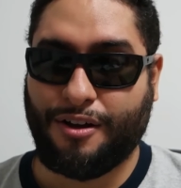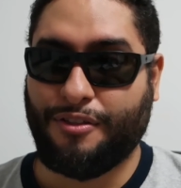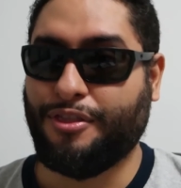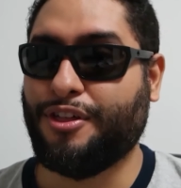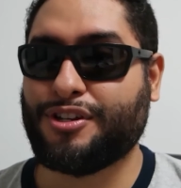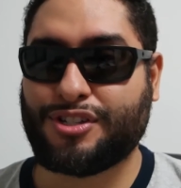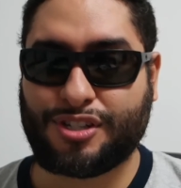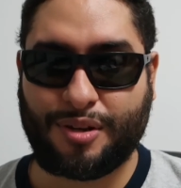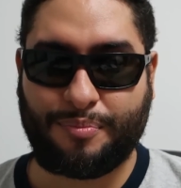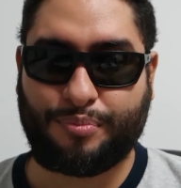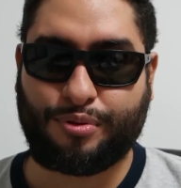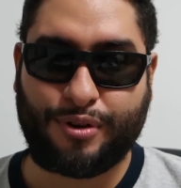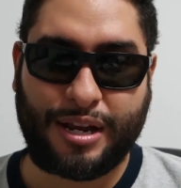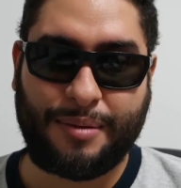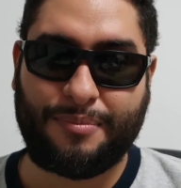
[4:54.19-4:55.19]
the
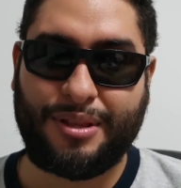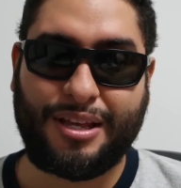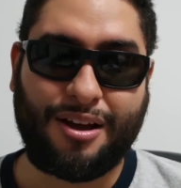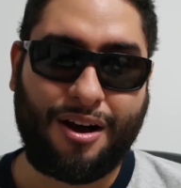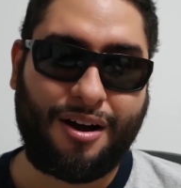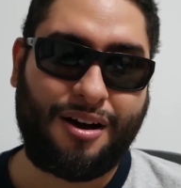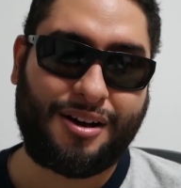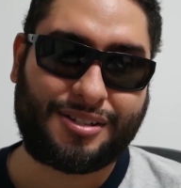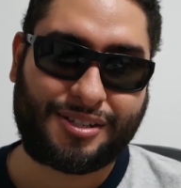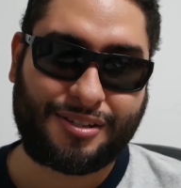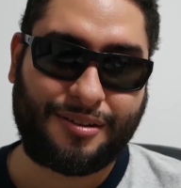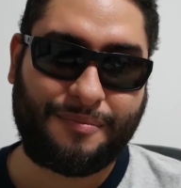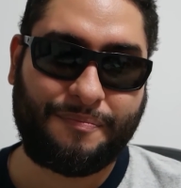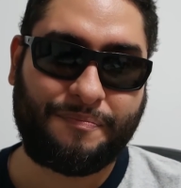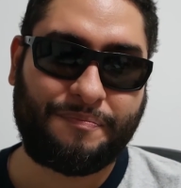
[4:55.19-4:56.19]
supremely
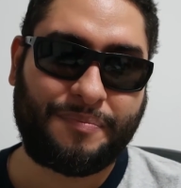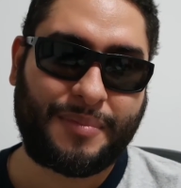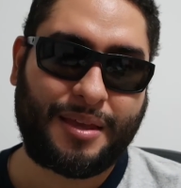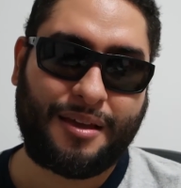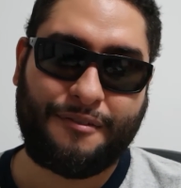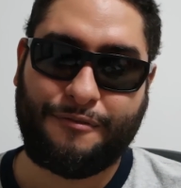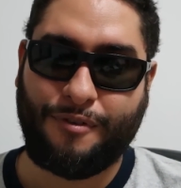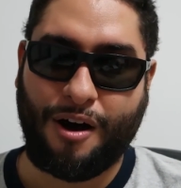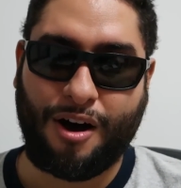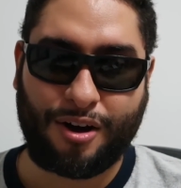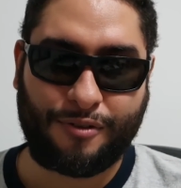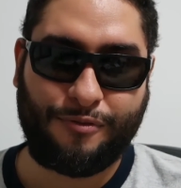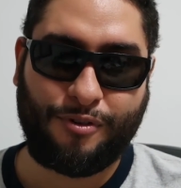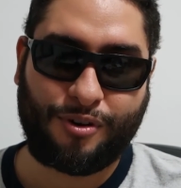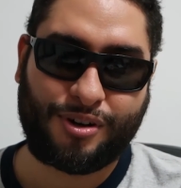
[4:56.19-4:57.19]
awesome
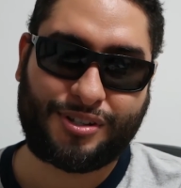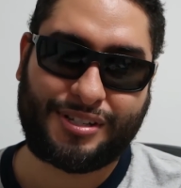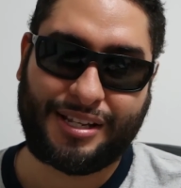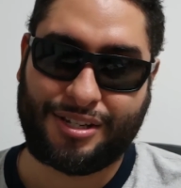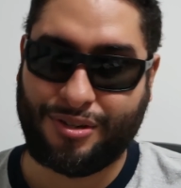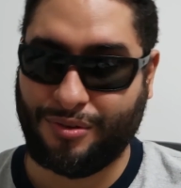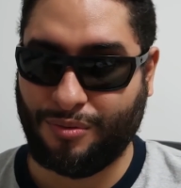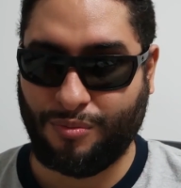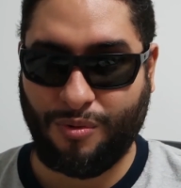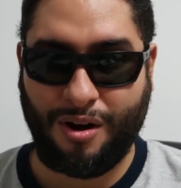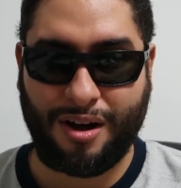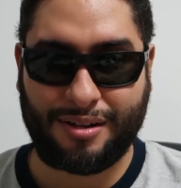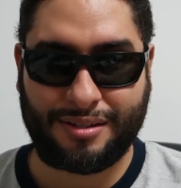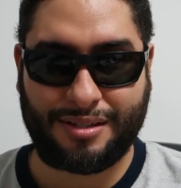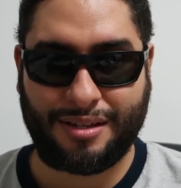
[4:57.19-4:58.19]
autofocus that you would
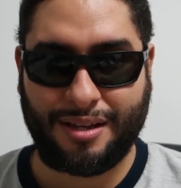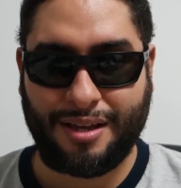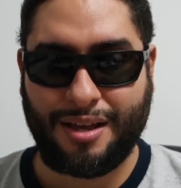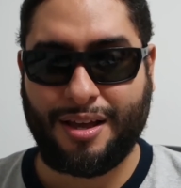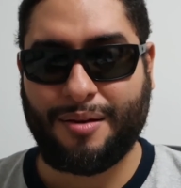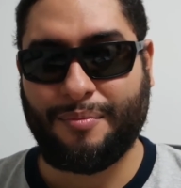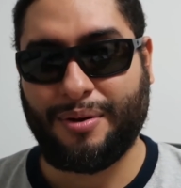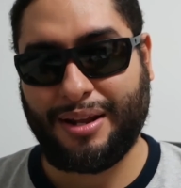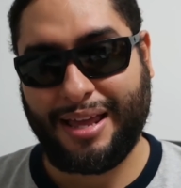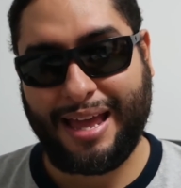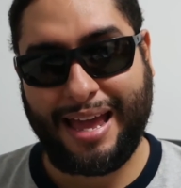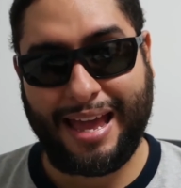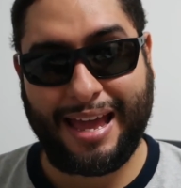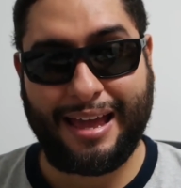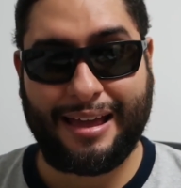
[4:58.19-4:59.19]
want, but
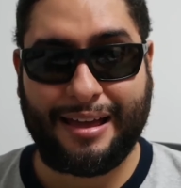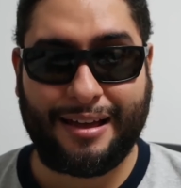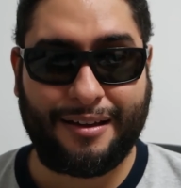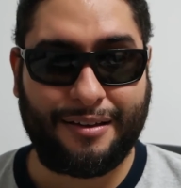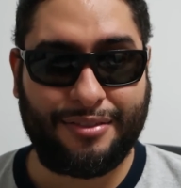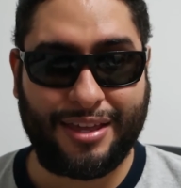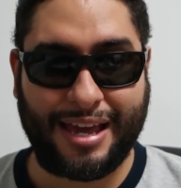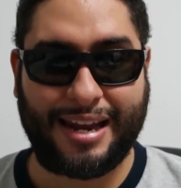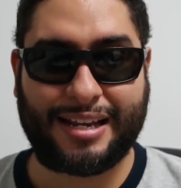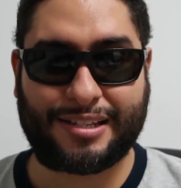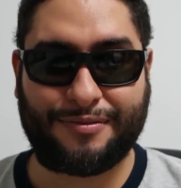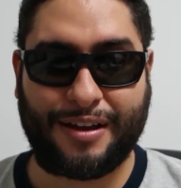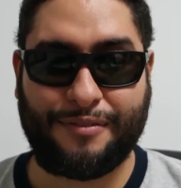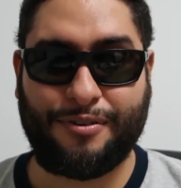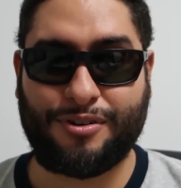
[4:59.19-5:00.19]
hey, the
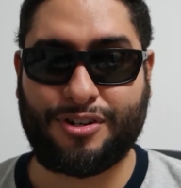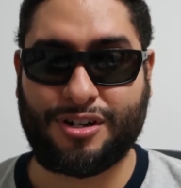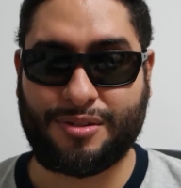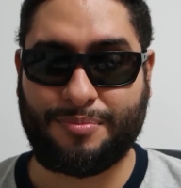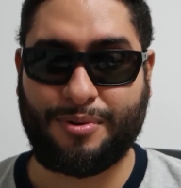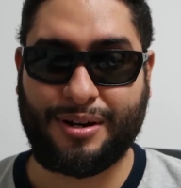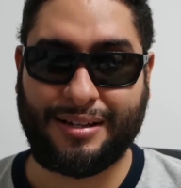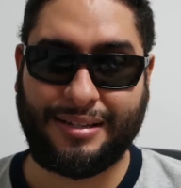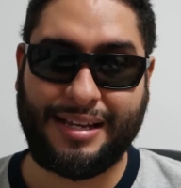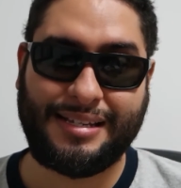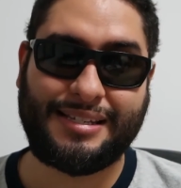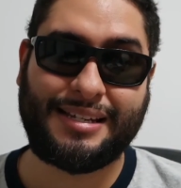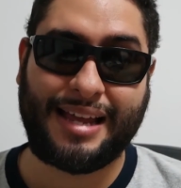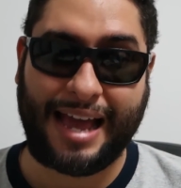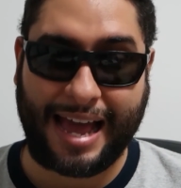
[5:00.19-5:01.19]
NX500 is pretty
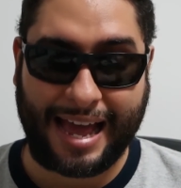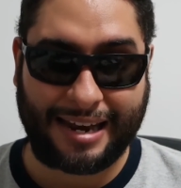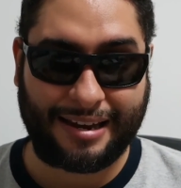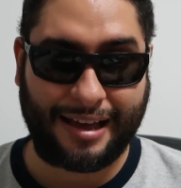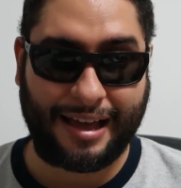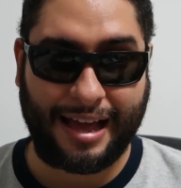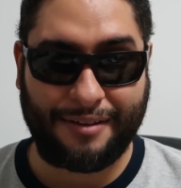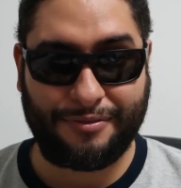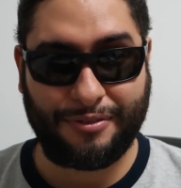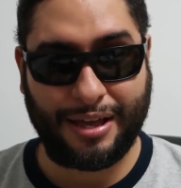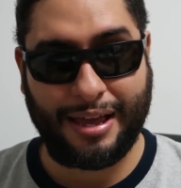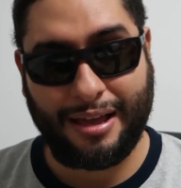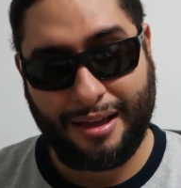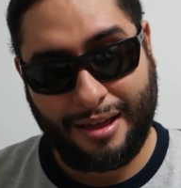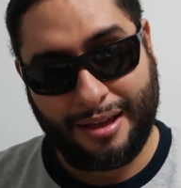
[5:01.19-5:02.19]
decent, and I have
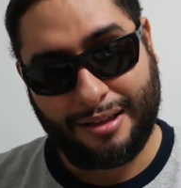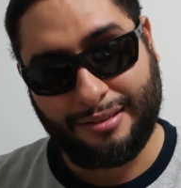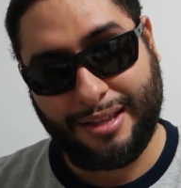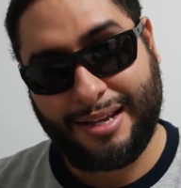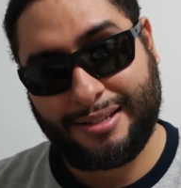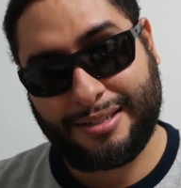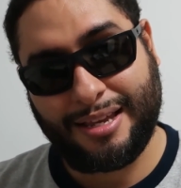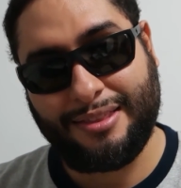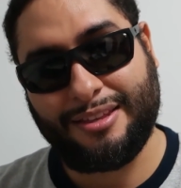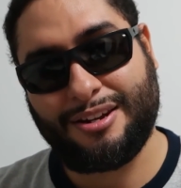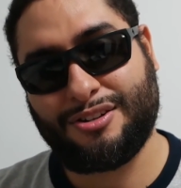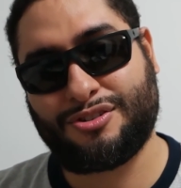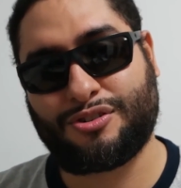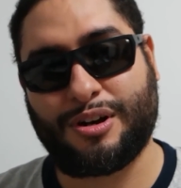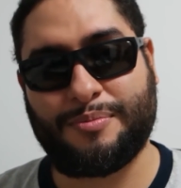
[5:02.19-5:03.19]
linked in the
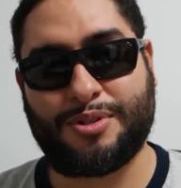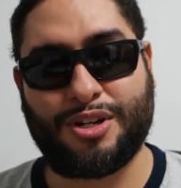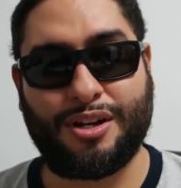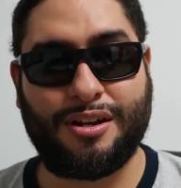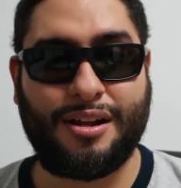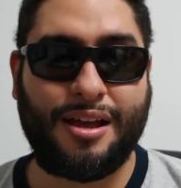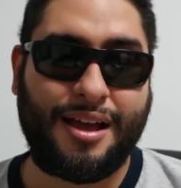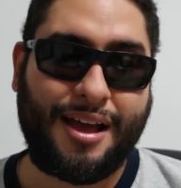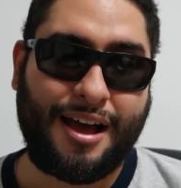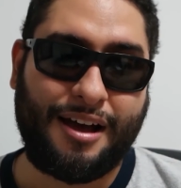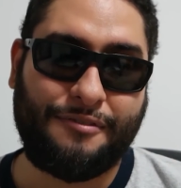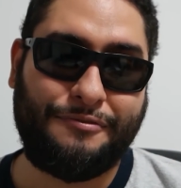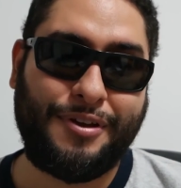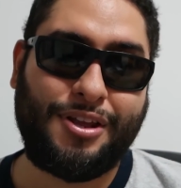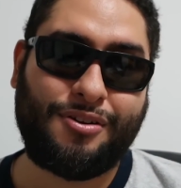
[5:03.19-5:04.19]
description a
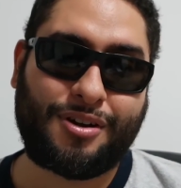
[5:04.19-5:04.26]
video